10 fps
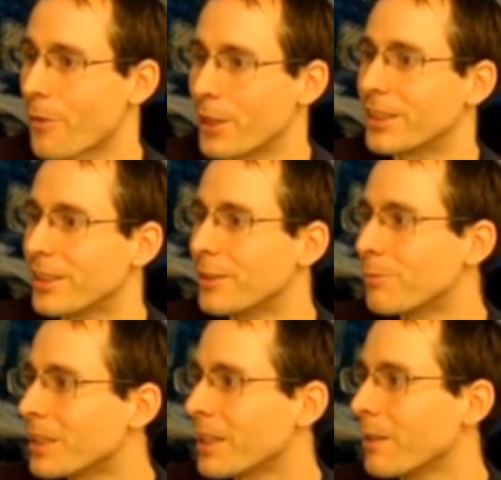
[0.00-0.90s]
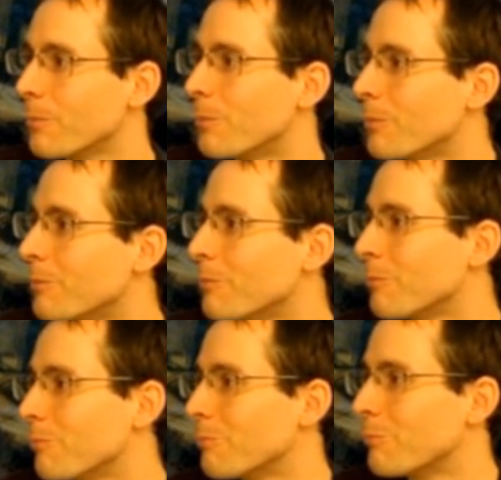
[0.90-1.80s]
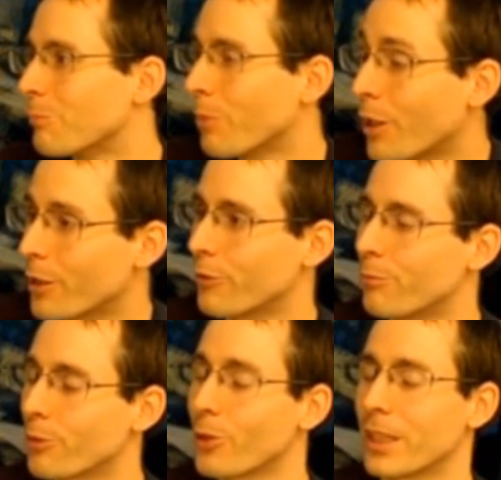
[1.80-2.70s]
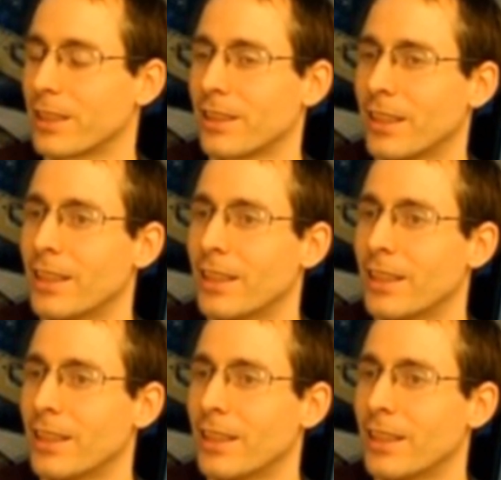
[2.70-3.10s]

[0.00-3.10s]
thesis became part of a product.